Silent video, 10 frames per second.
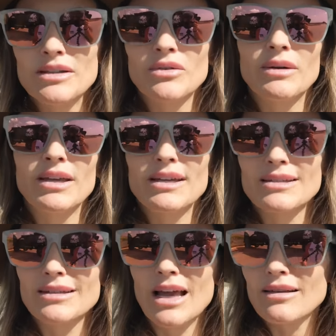so I would
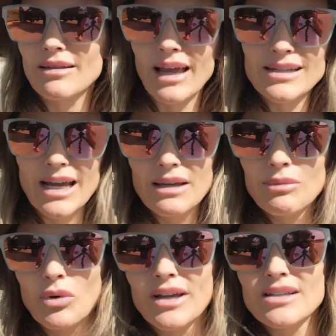guess that they
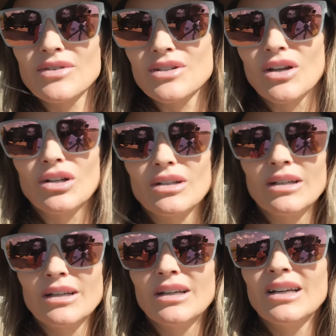take bookings for They
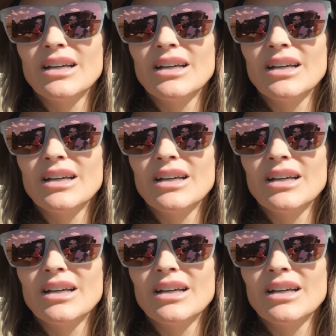actually do.